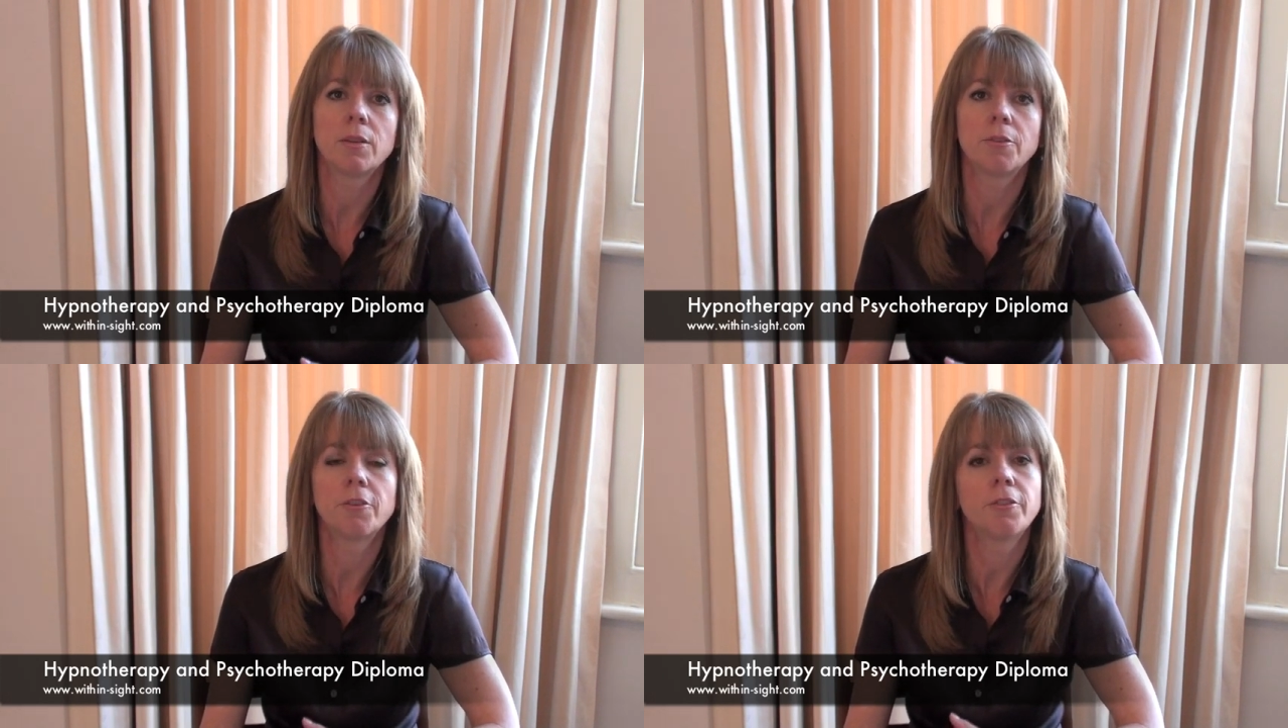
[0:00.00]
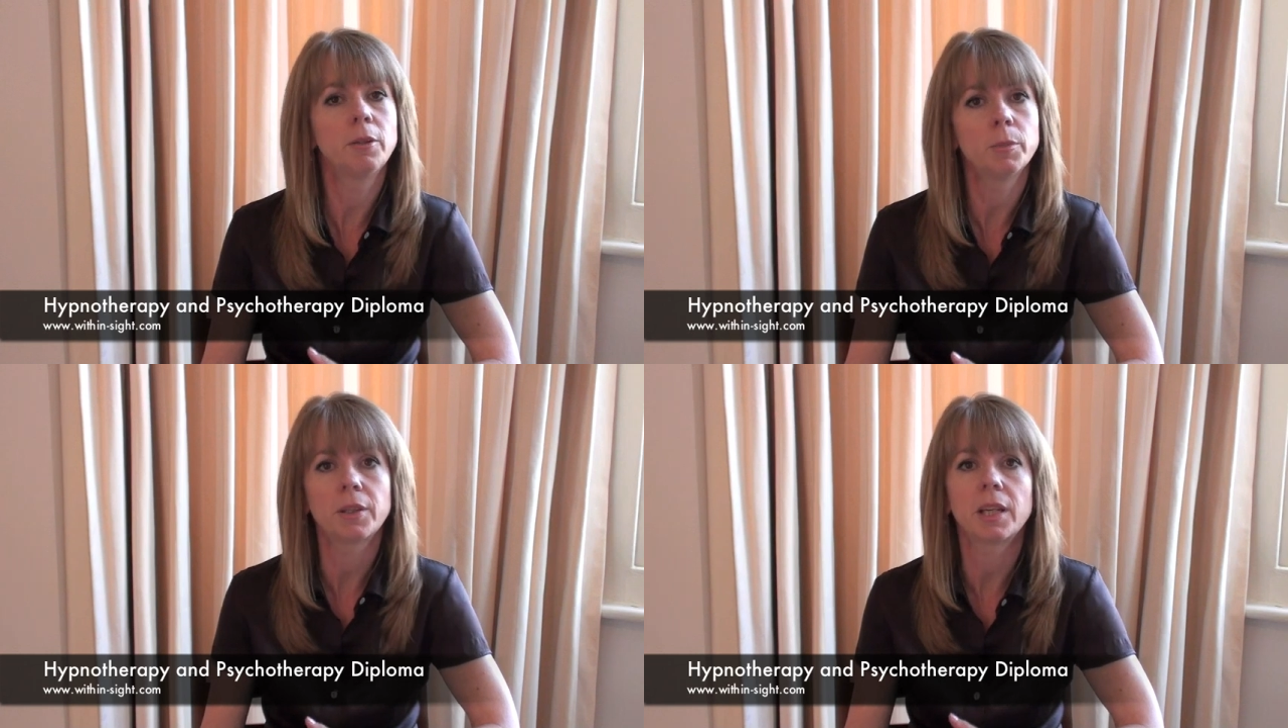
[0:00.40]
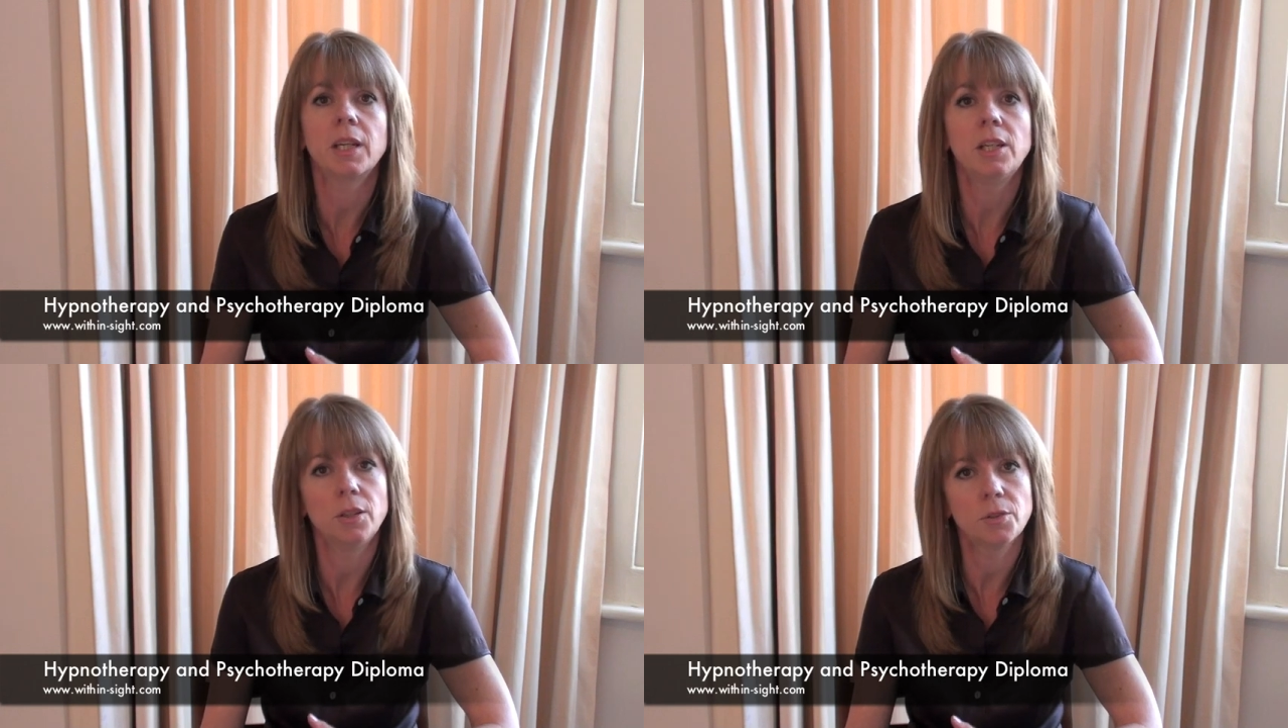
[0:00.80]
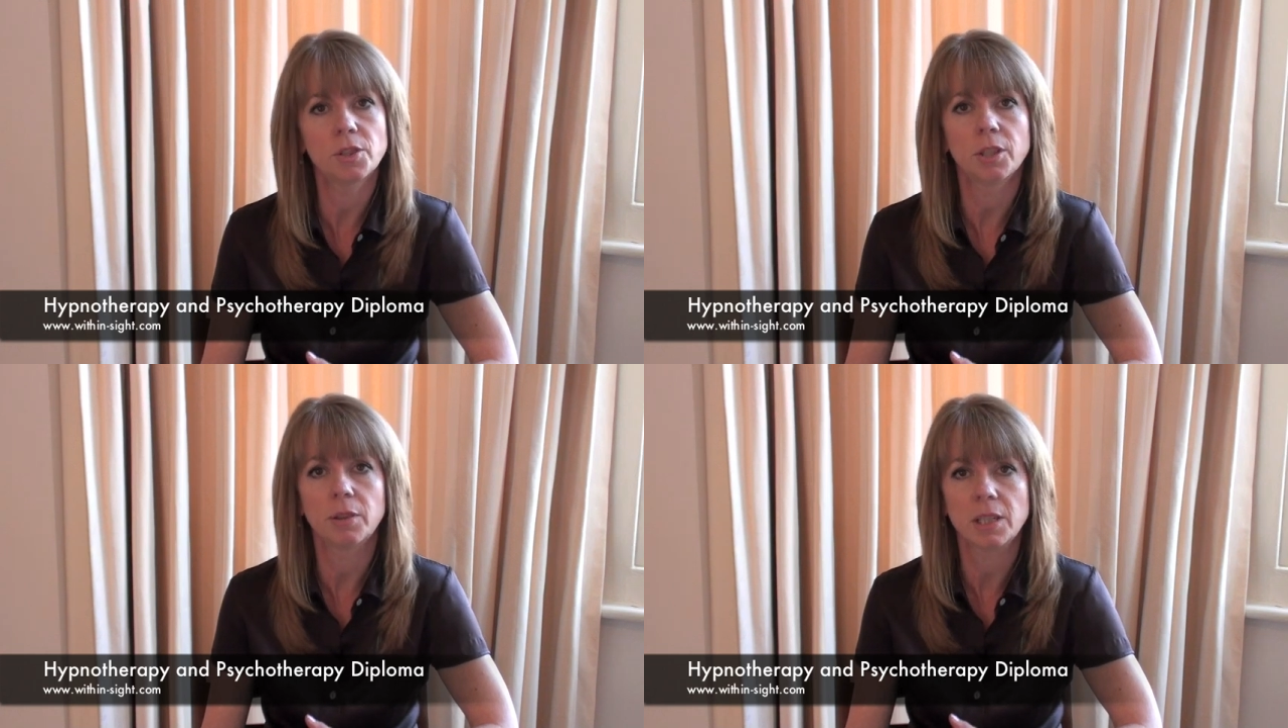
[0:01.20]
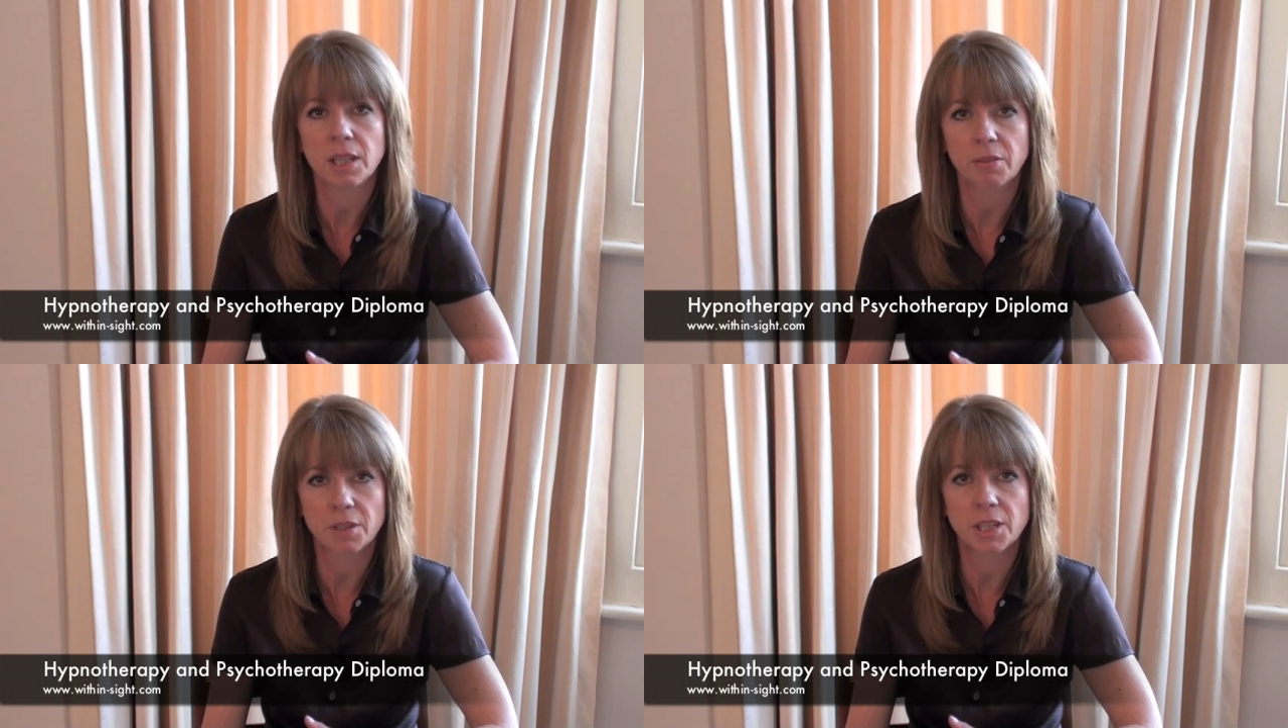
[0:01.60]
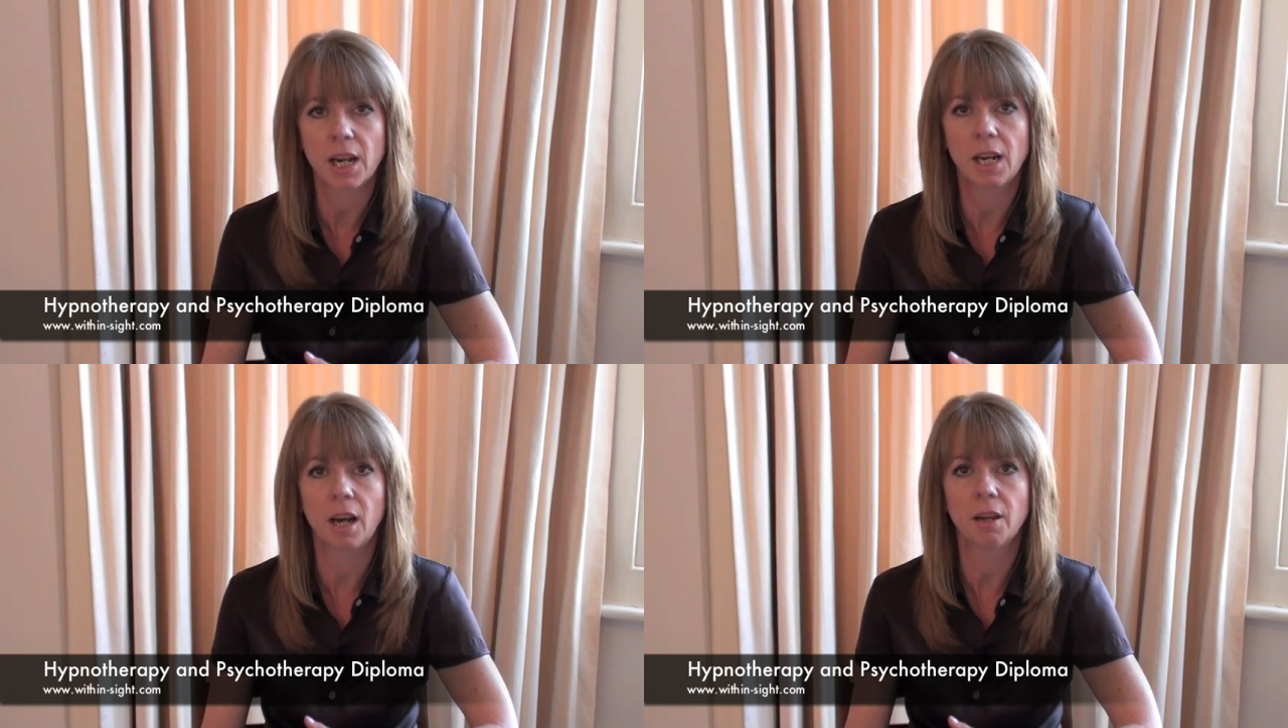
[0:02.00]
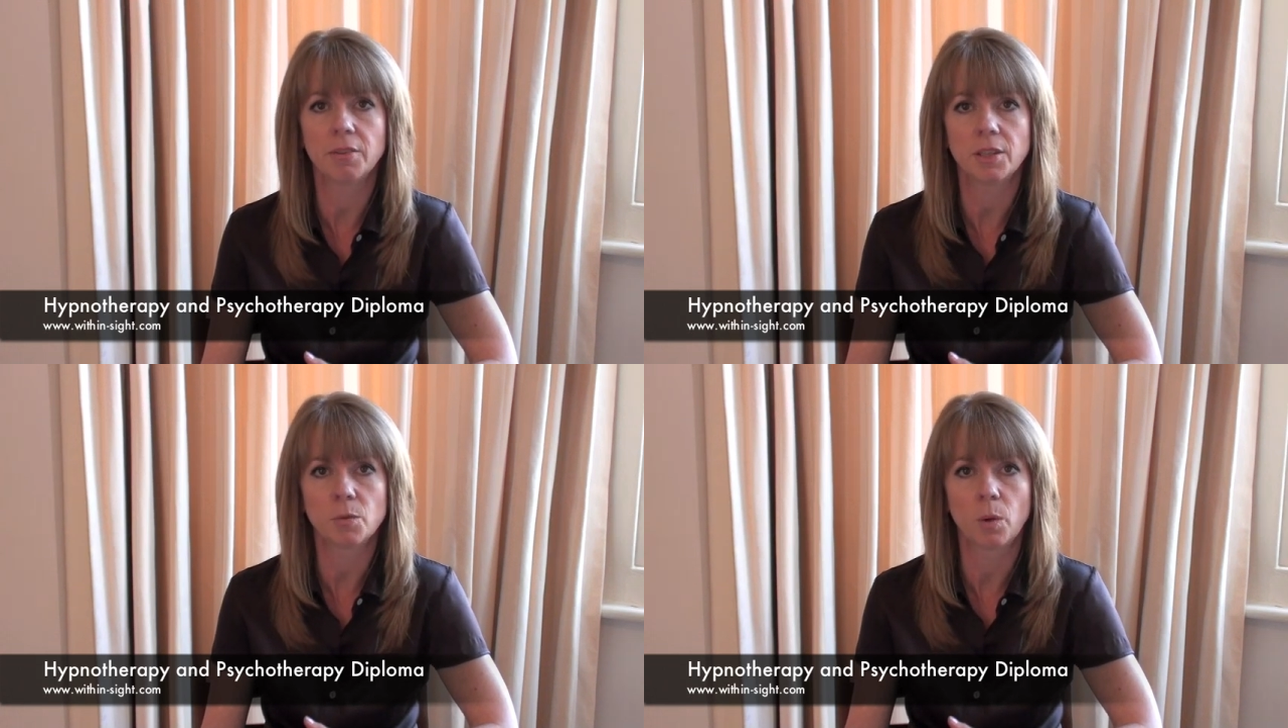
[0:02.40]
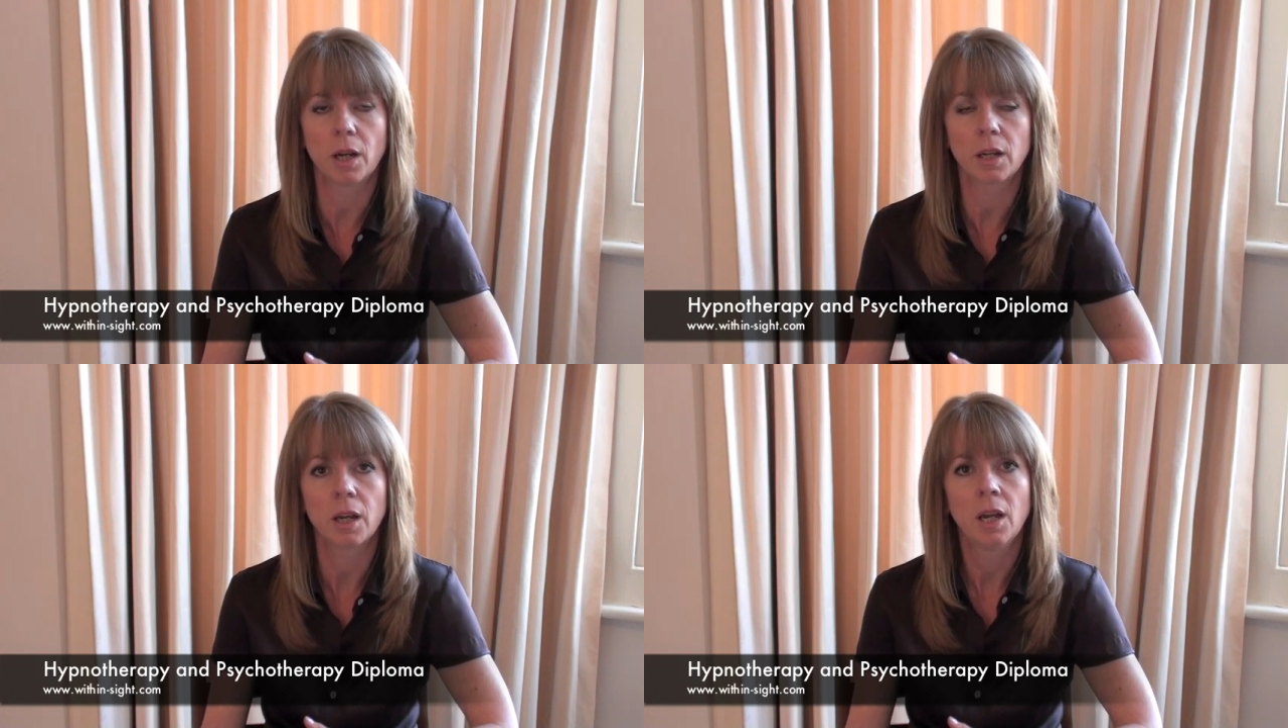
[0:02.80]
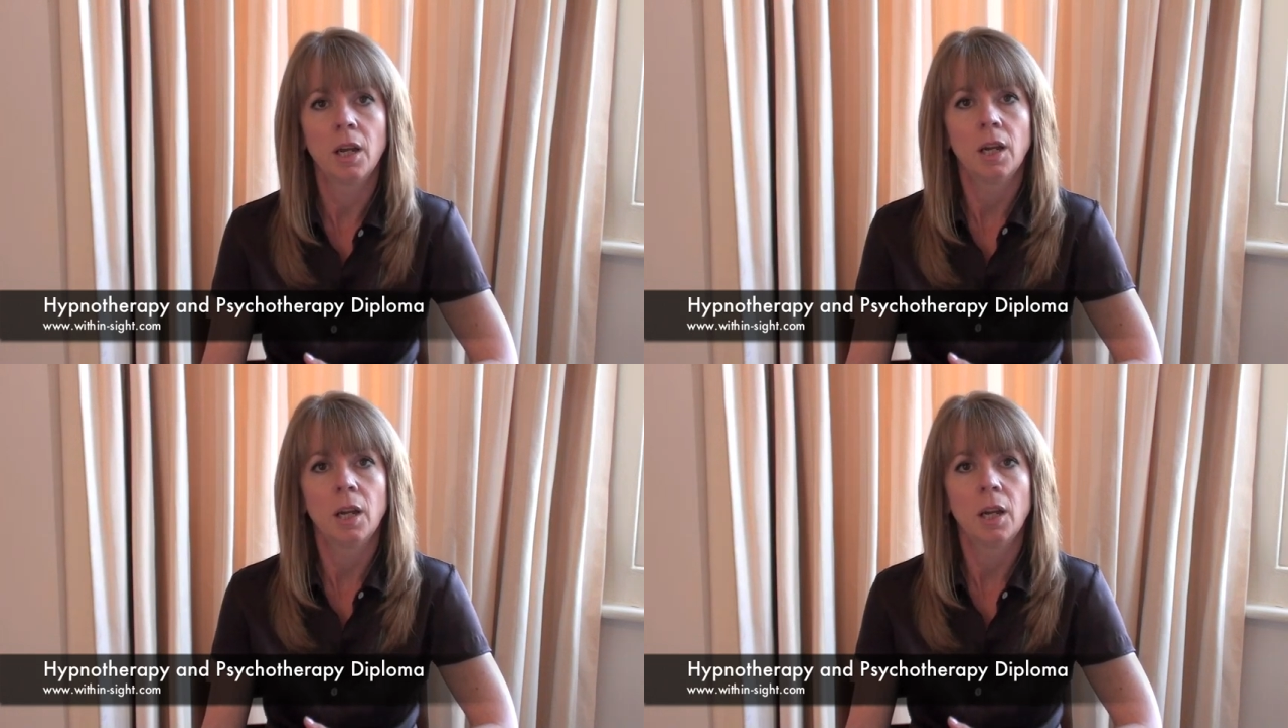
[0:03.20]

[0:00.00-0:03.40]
the fulfillment that he used to in his everyday life and his work.